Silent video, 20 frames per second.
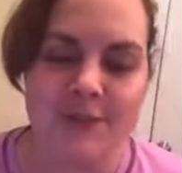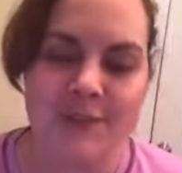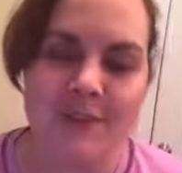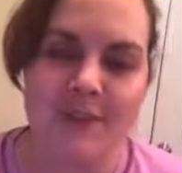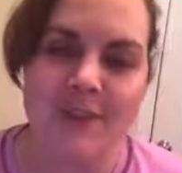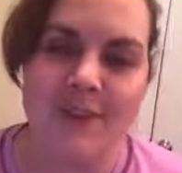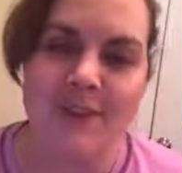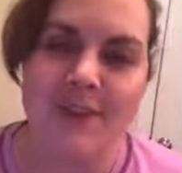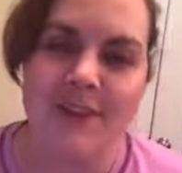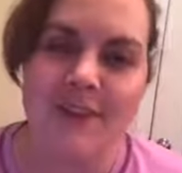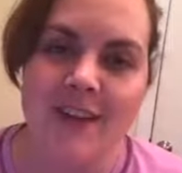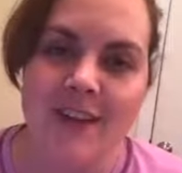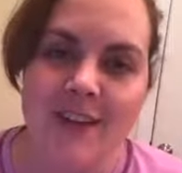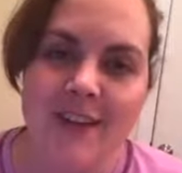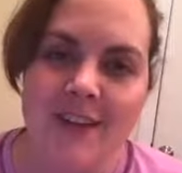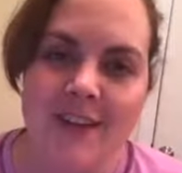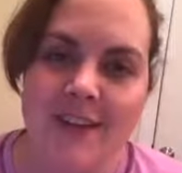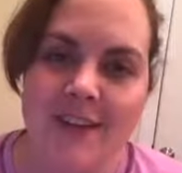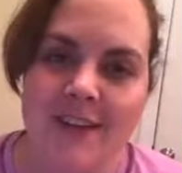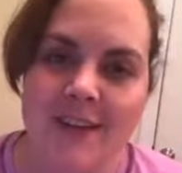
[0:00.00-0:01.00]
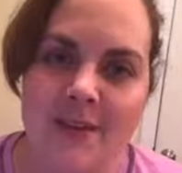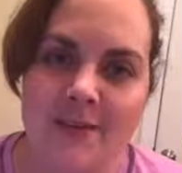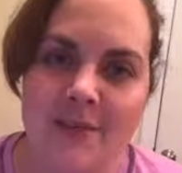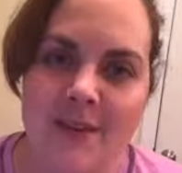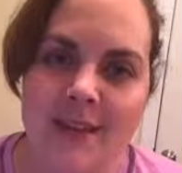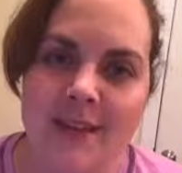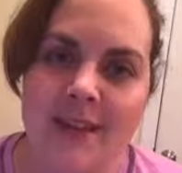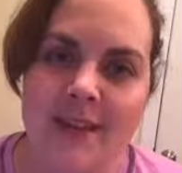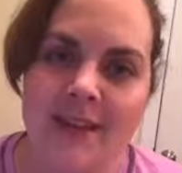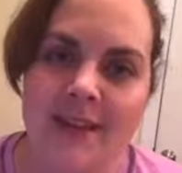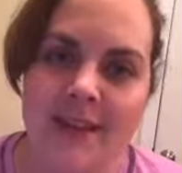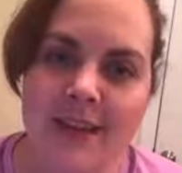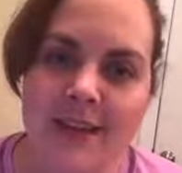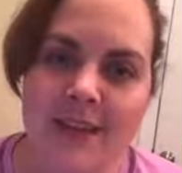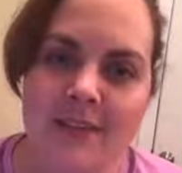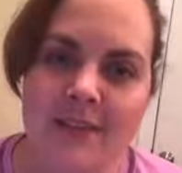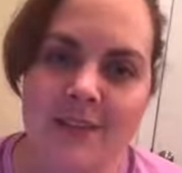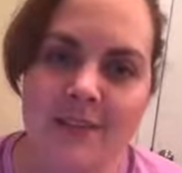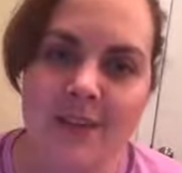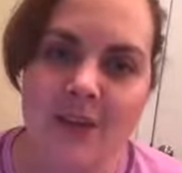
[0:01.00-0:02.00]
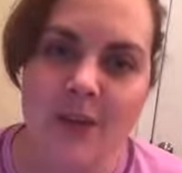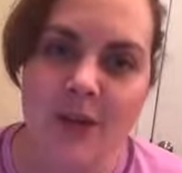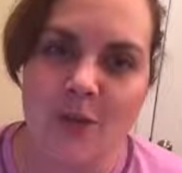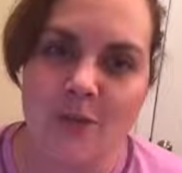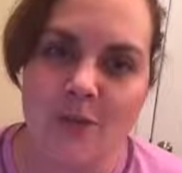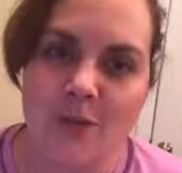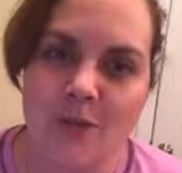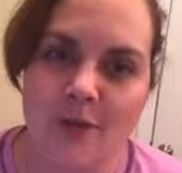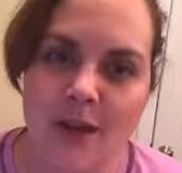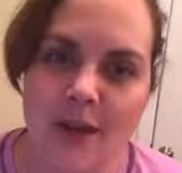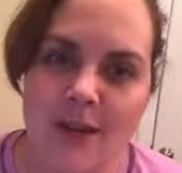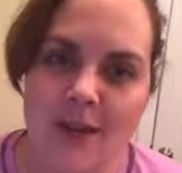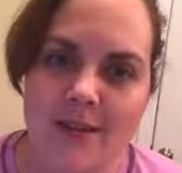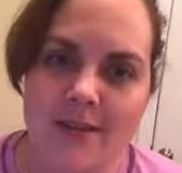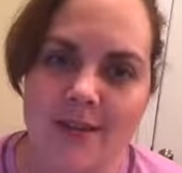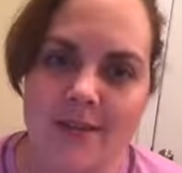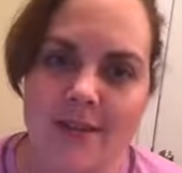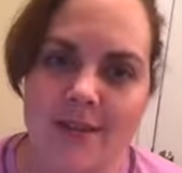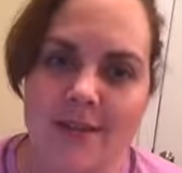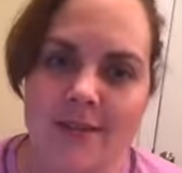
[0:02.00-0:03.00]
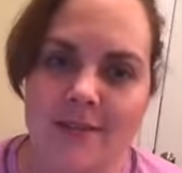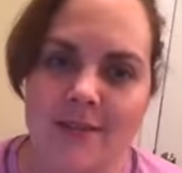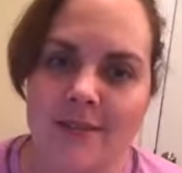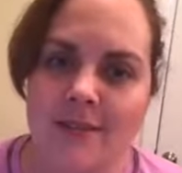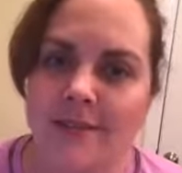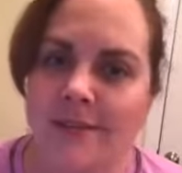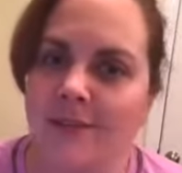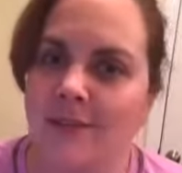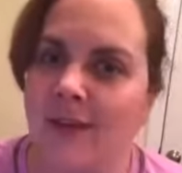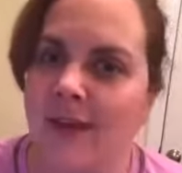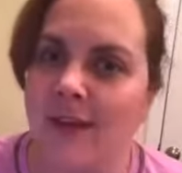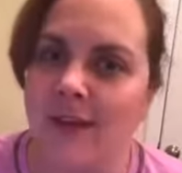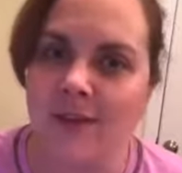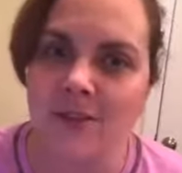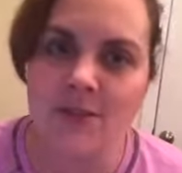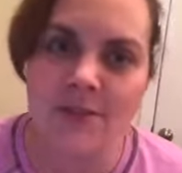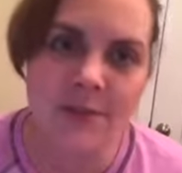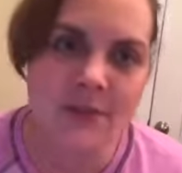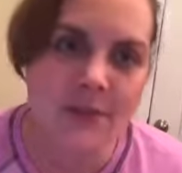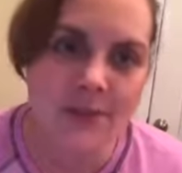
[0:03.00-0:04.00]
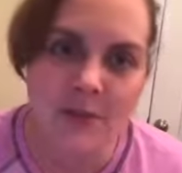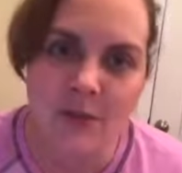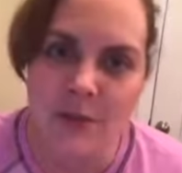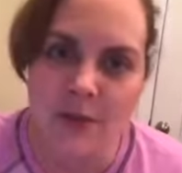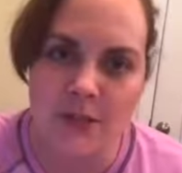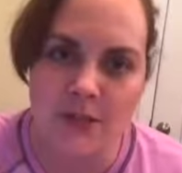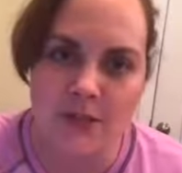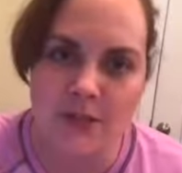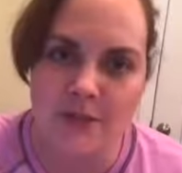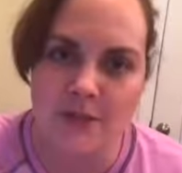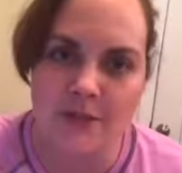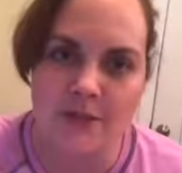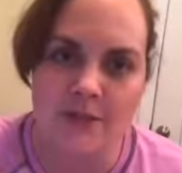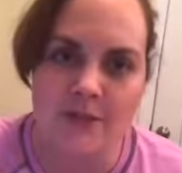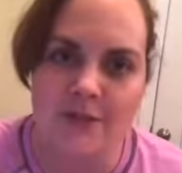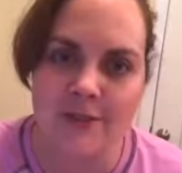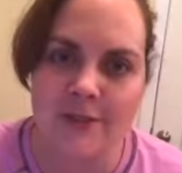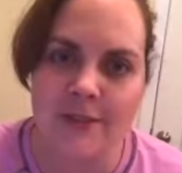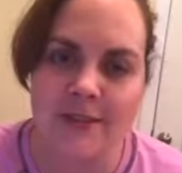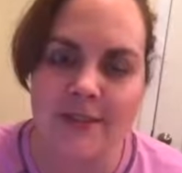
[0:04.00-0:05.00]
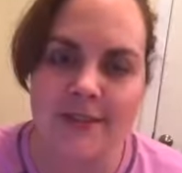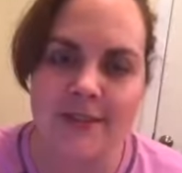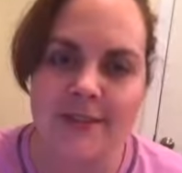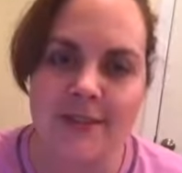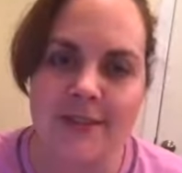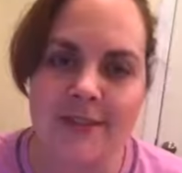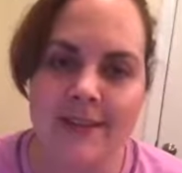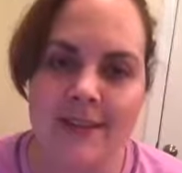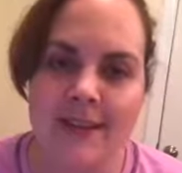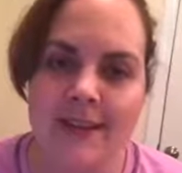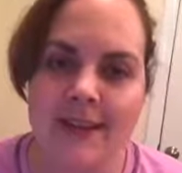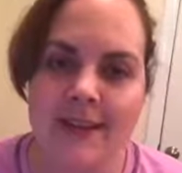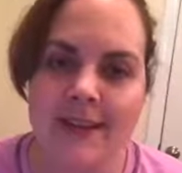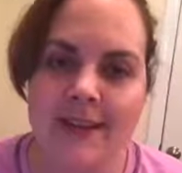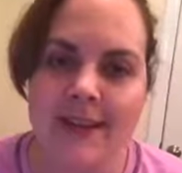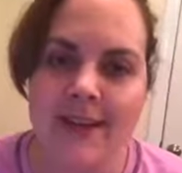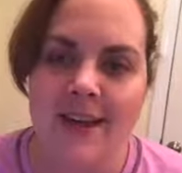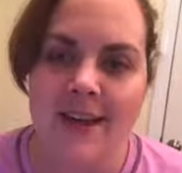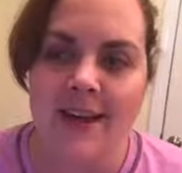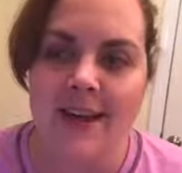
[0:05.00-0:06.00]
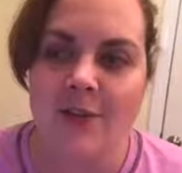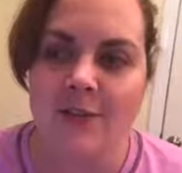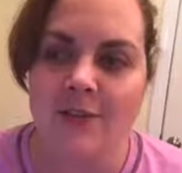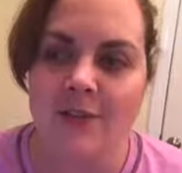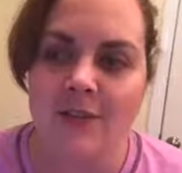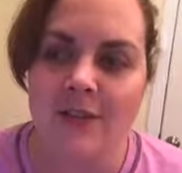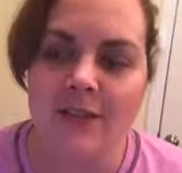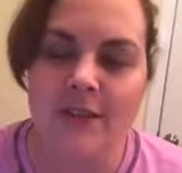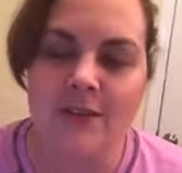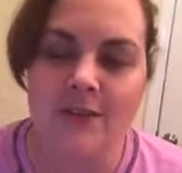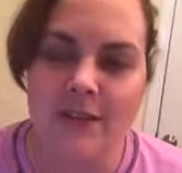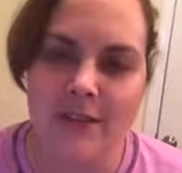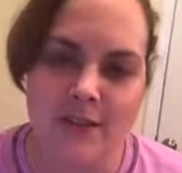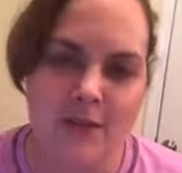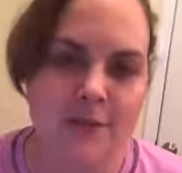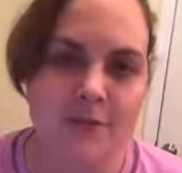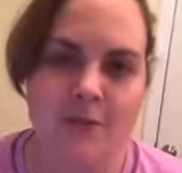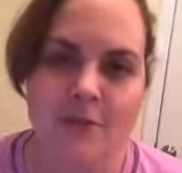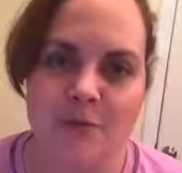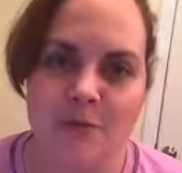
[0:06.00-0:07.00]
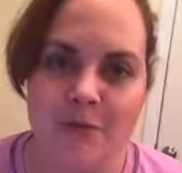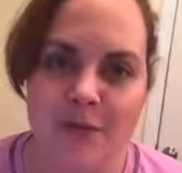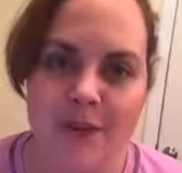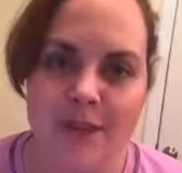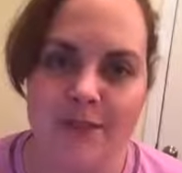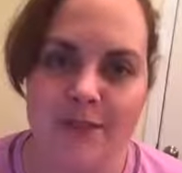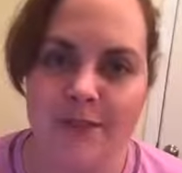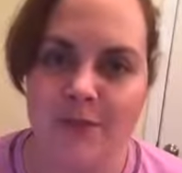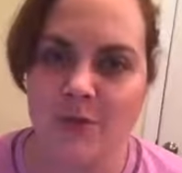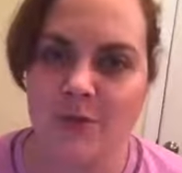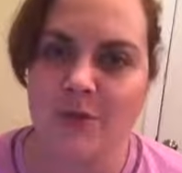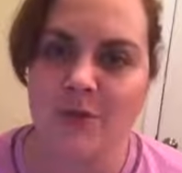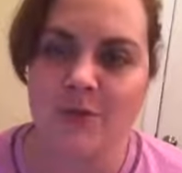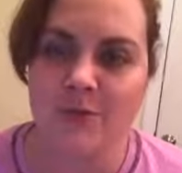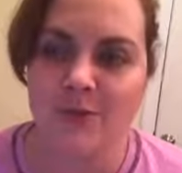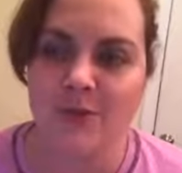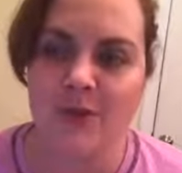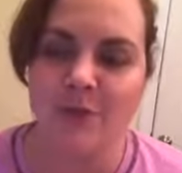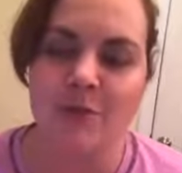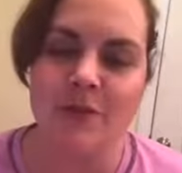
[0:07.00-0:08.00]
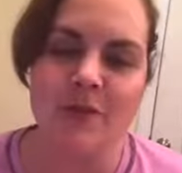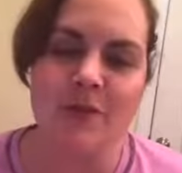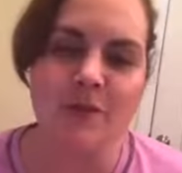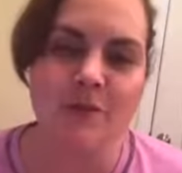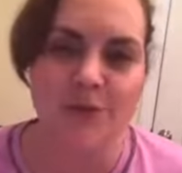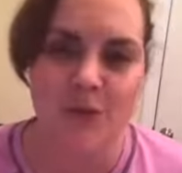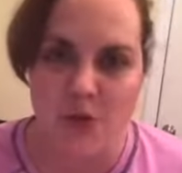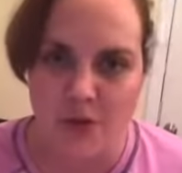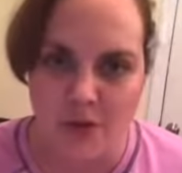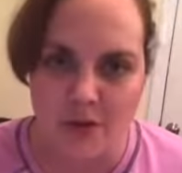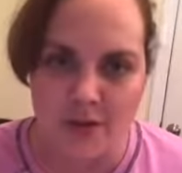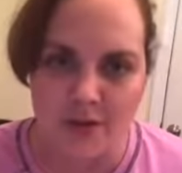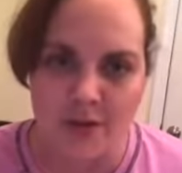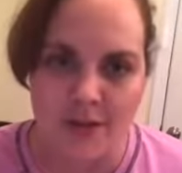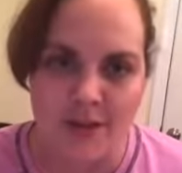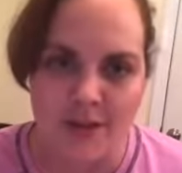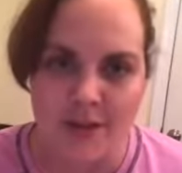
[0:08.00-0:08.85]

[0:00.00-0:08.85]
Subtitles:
So anything I can do to help you guys and answer any questions or anything like that, I would love to hear from you guys. That's what this group is for.